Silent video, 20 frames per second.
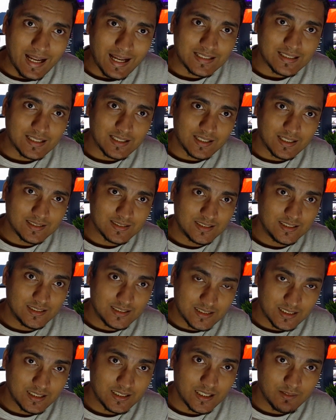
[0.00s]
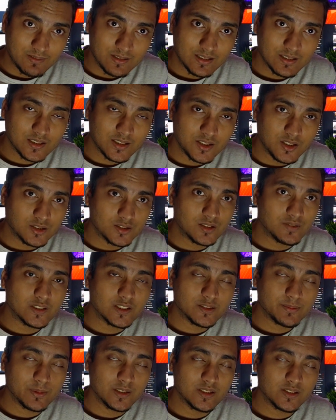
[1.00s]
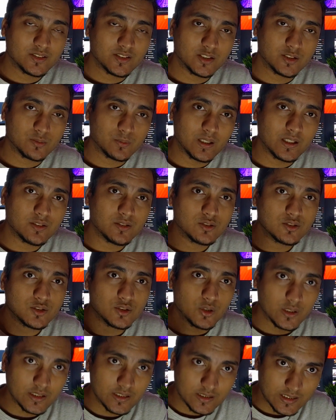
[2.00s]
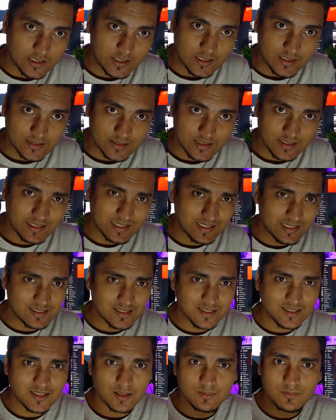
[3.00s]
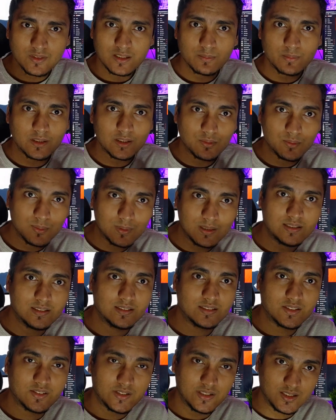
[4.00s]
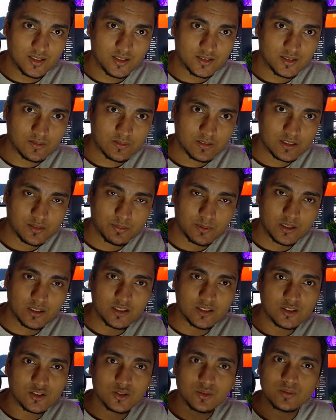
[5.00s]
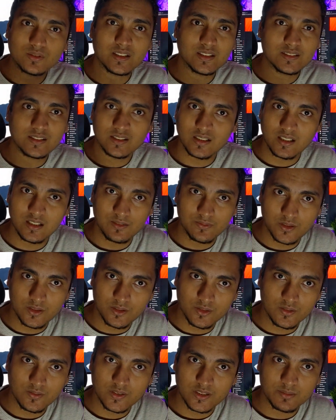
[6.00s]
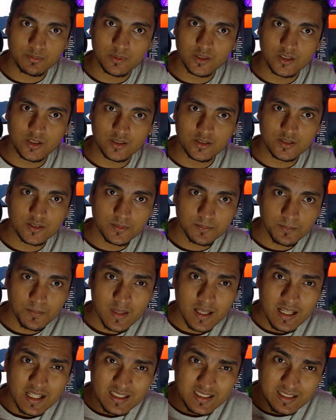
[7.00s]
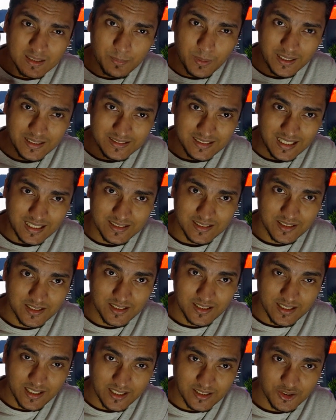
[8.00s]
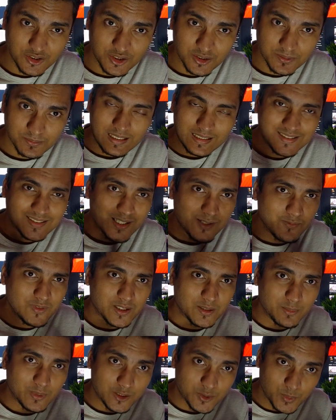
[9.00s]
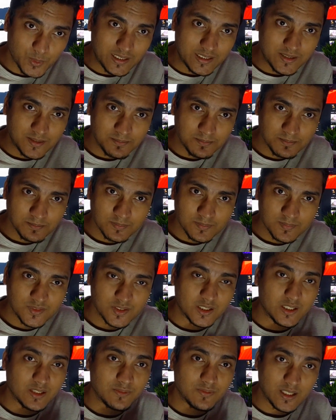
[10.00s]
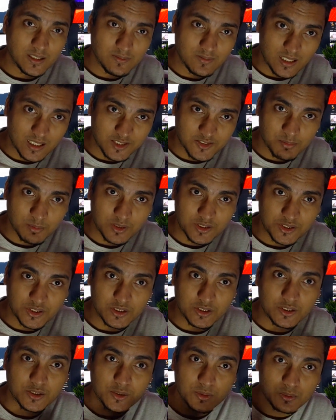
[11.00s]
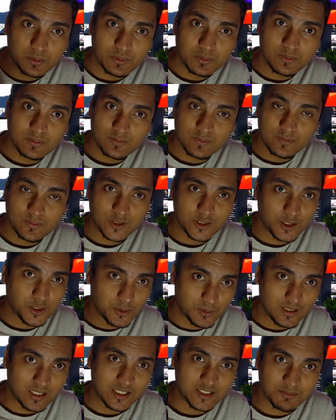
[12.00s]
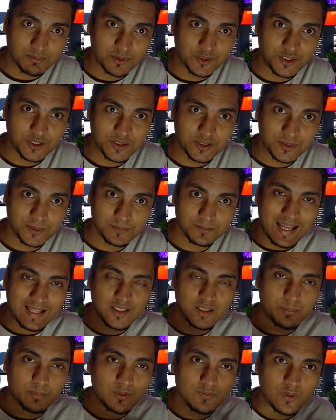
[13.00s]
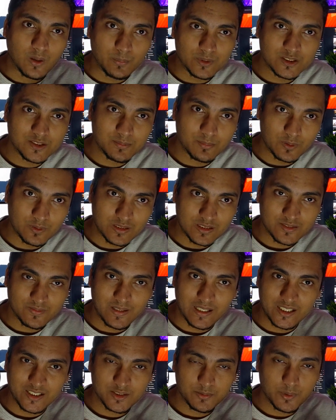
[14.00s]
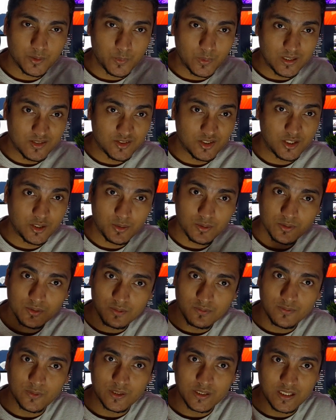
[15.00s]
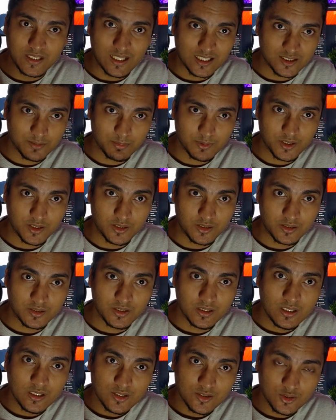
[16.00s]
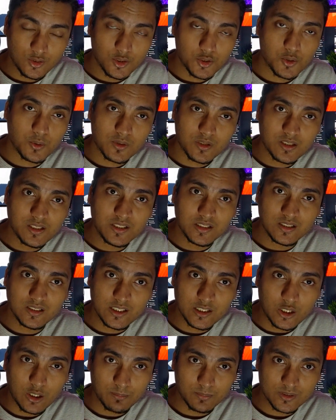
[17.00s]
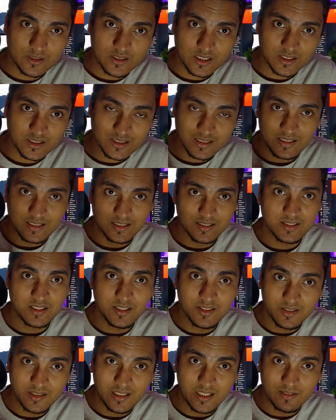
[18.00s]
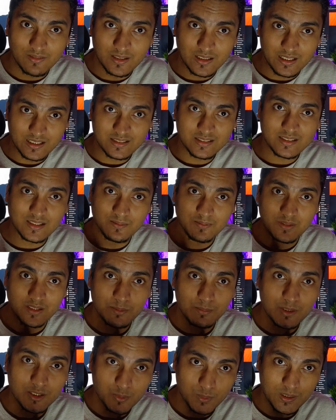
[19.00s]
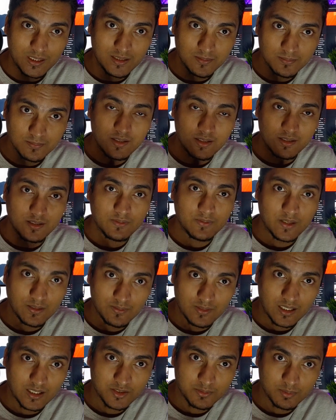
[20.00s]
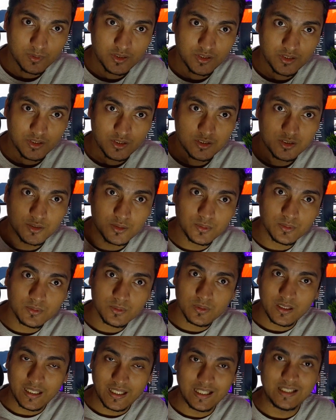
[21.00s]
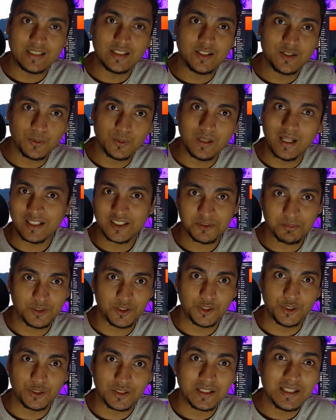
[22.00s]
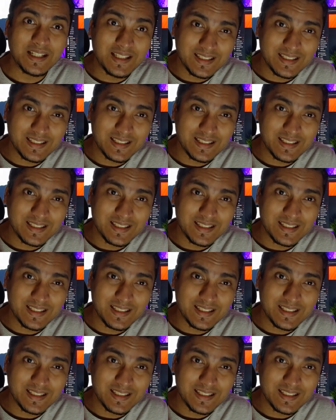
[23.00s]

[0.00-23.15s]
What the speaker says: At SD3 level, the years of experience required to join TRC is somewhere between 3 years of experience to 6.5 years of experience. The base salary range is somewhere between 35 lakhs per year to 42 lakhs per year. And the performance bonus varies between 0 to 40 lakhs per year. So the total yearly compensation at SD3 level is somewhere between 35 lakhs per year to 82 lakhs per year.